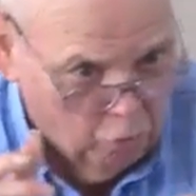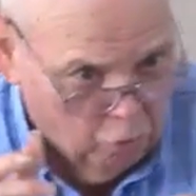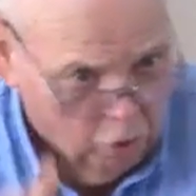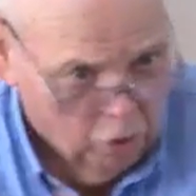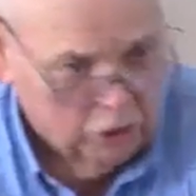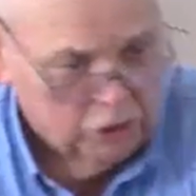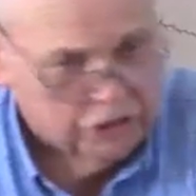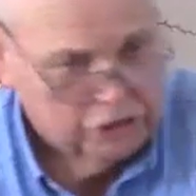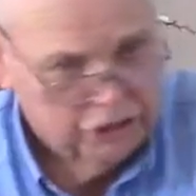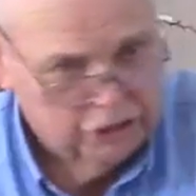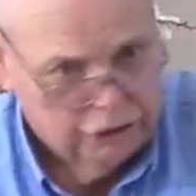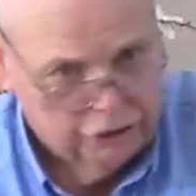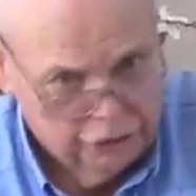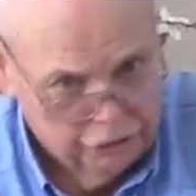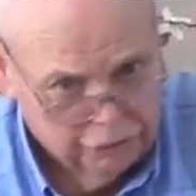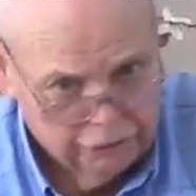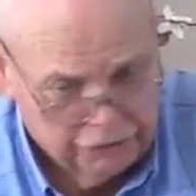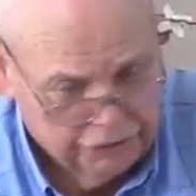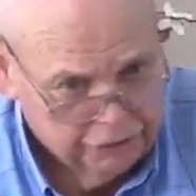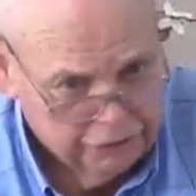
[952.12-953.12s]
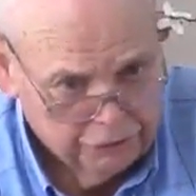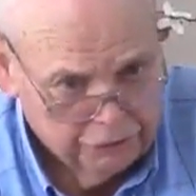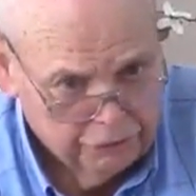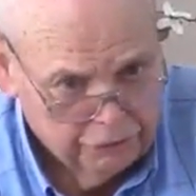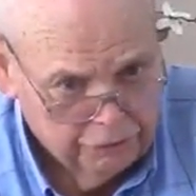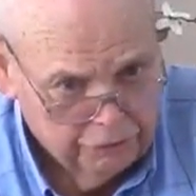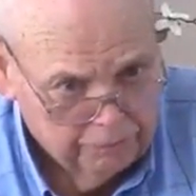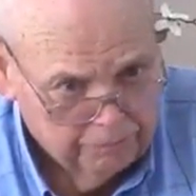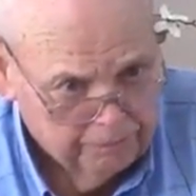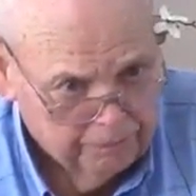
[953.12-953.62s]
of works that you
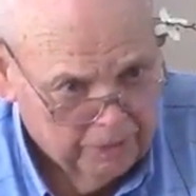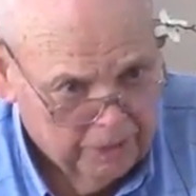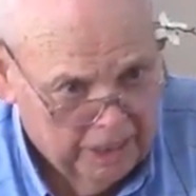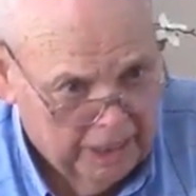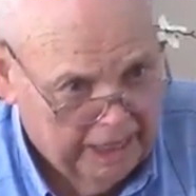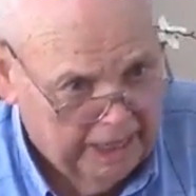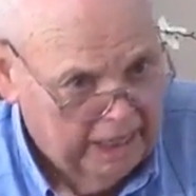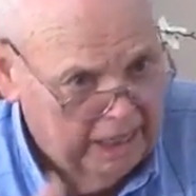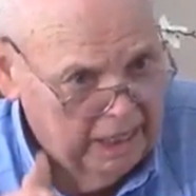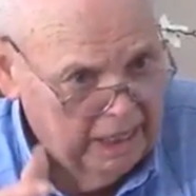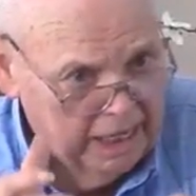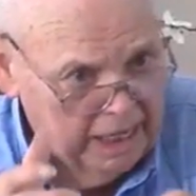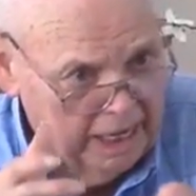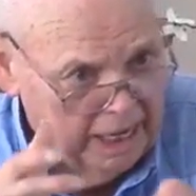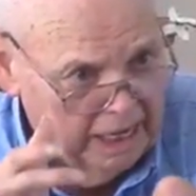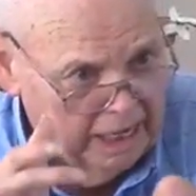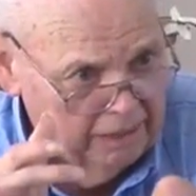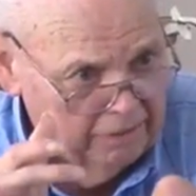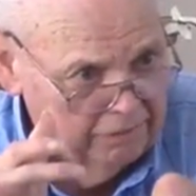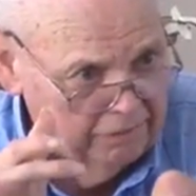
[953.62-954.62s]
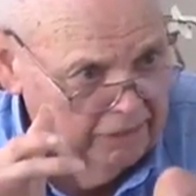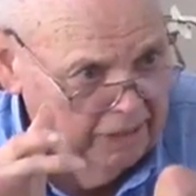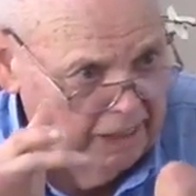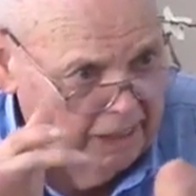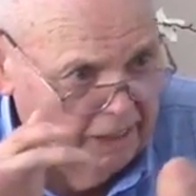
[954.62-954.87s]
do, any kind of